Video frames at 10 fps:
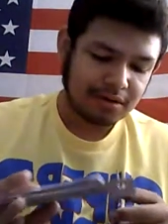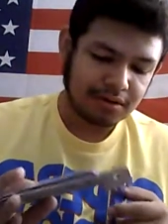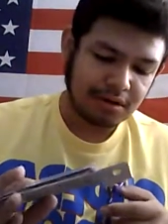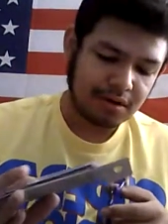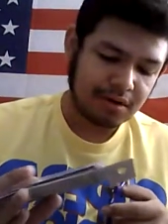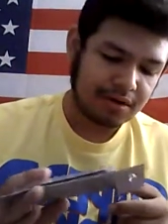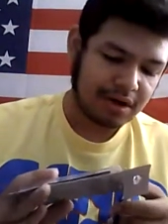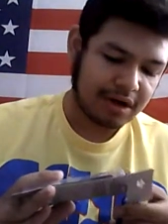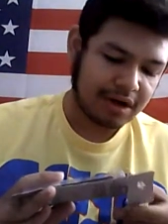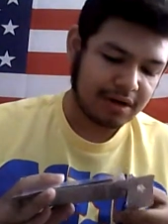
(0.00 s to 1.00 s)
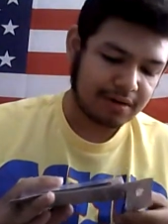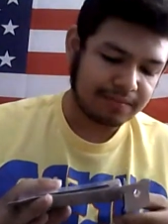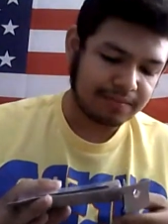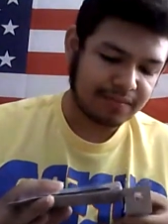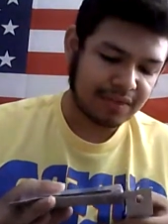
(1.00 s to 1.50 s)
So
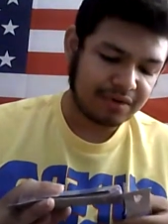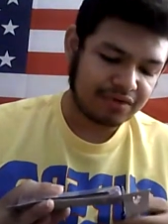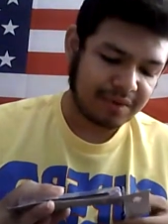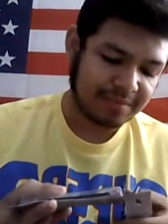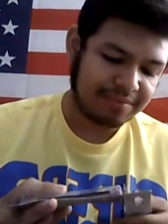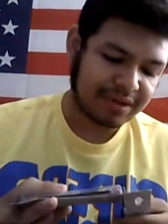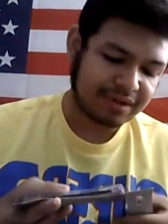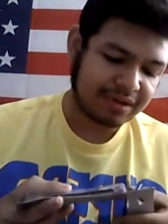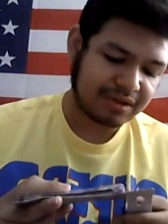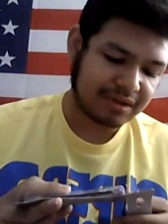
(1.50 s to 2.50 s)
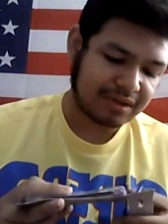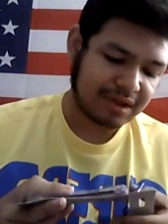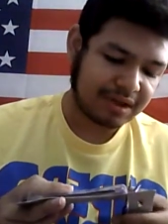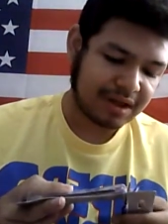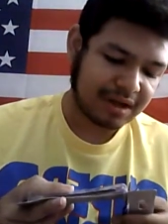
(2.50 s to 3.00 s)
I'll let me do my best to
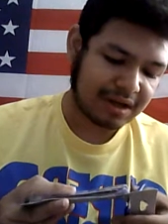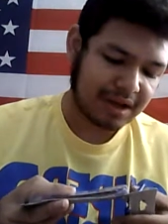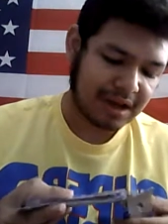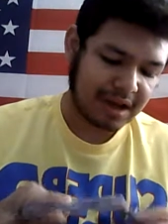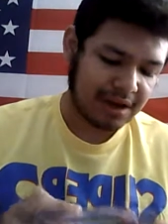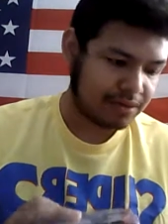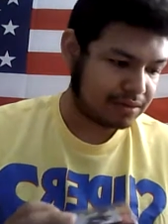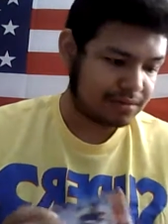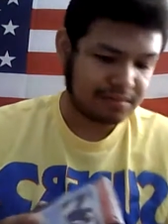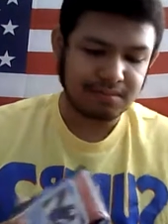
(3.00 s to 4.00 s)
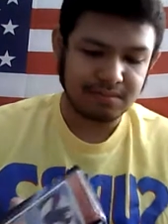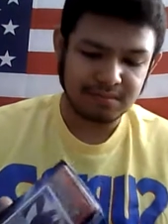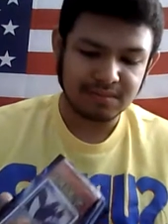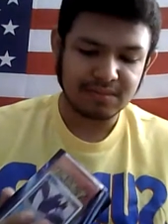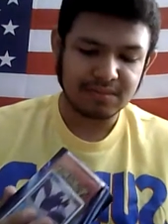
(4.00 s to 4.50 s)
get that out.
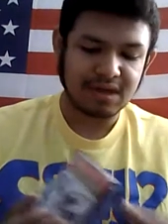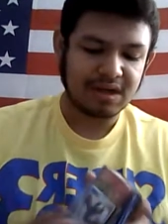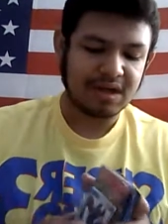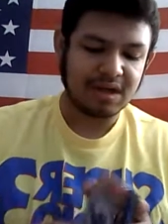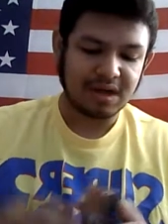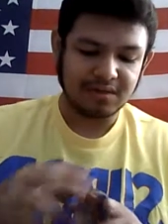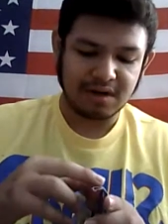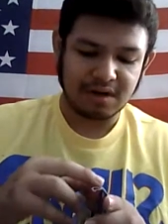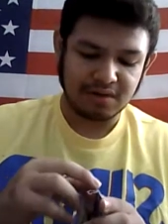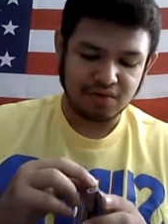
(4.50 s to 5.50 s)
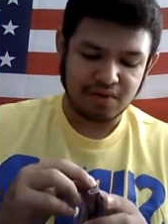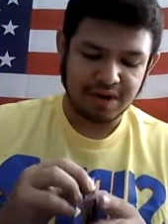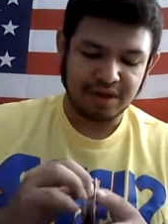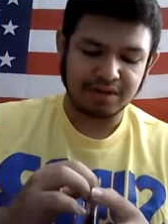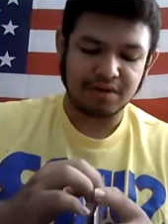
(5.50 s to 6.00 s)
I do not know
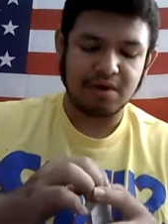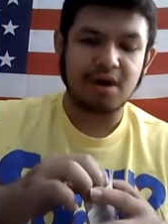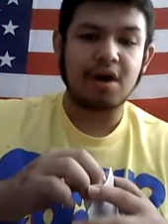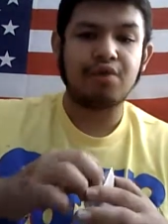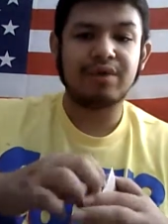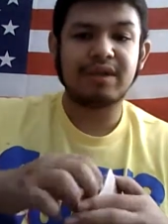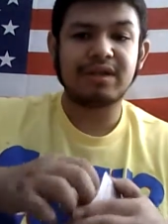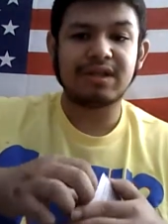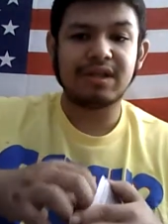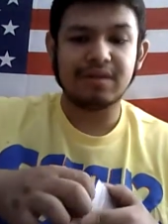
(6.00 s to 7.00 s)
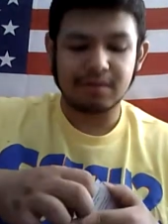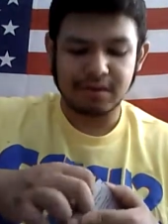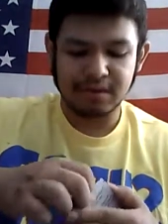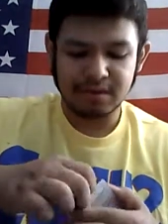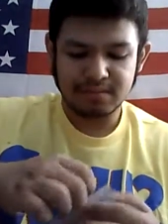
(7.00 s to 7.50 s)
why these are awkwardly
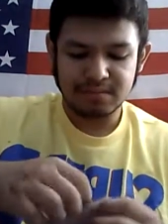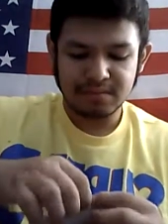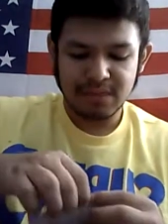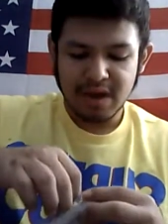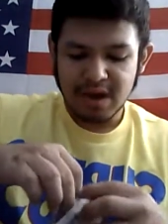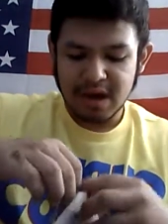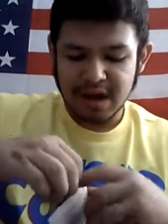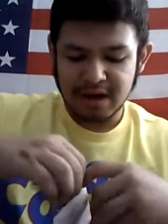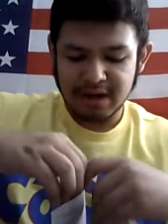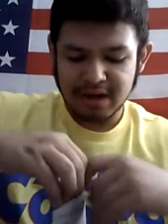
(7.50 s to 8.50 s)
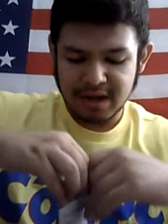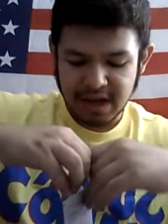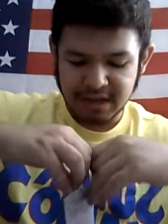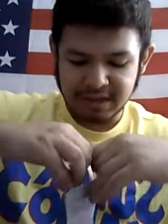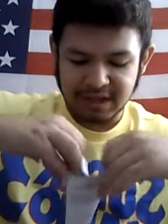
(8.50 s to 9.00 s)
sealed. And in
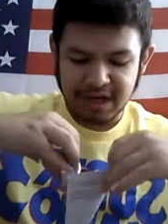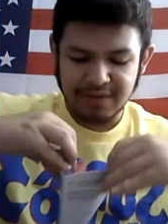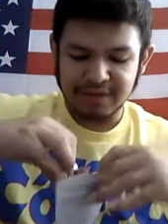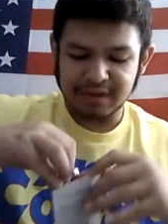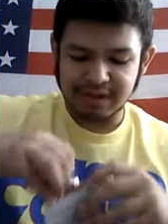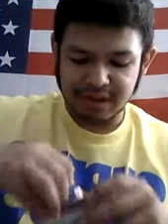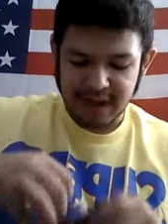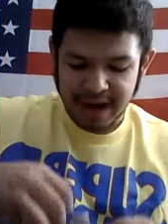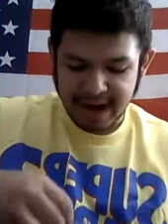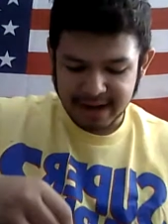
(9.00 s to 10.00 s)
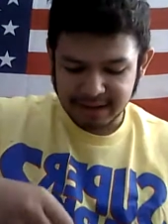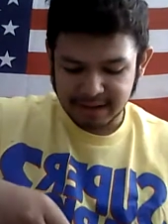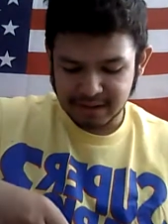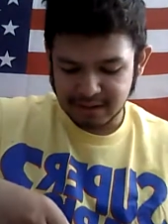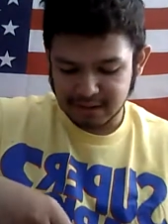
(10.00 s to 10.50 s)
case anyone
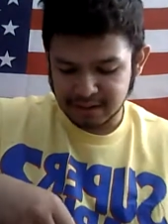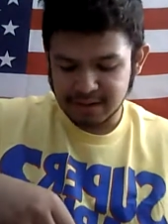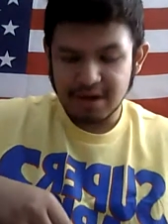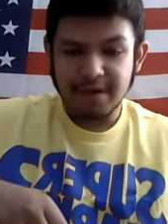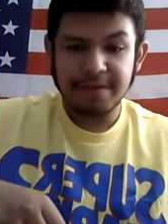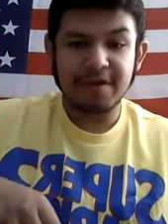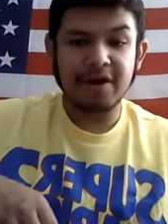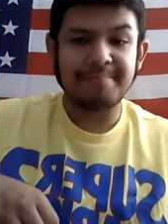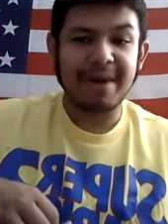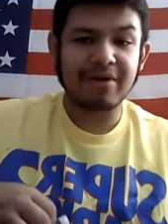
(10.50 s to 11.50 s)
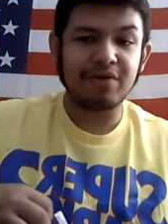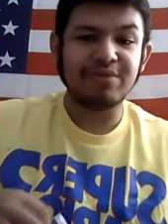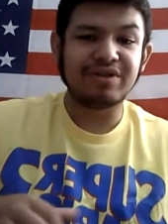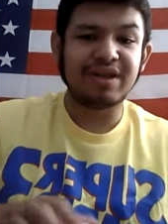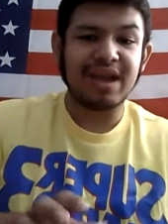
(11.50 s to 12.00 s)
asks, the background
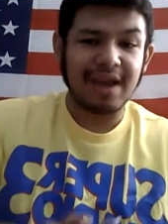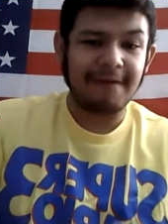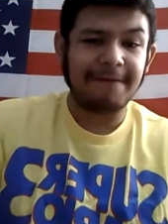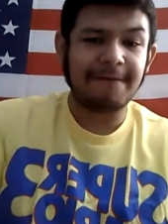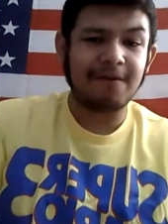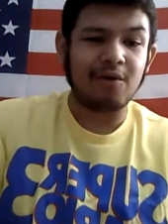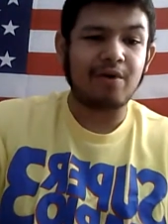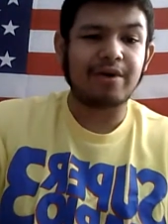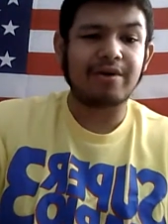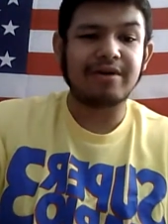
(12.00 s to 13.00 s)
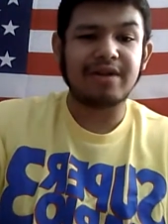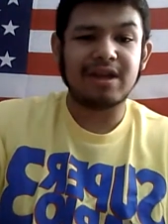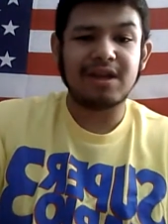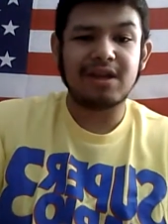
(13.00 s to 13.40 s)
music, if or